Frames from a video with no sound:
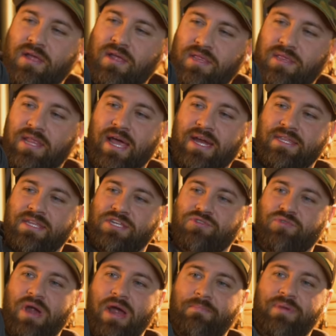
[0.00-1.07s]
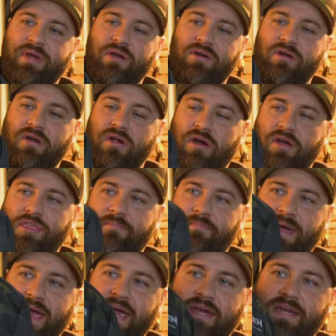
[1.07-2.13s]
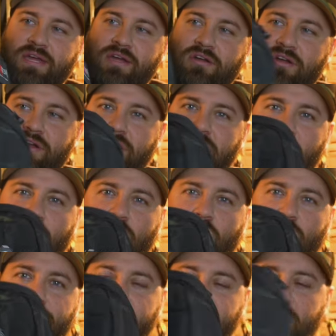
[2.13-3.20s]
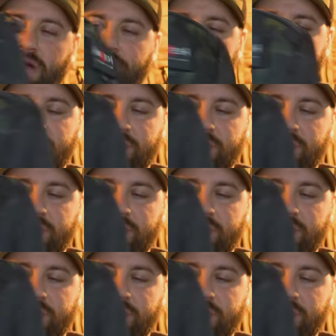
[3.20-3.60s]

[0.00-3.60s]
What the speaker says: Like the strap here on the back here, hold that up.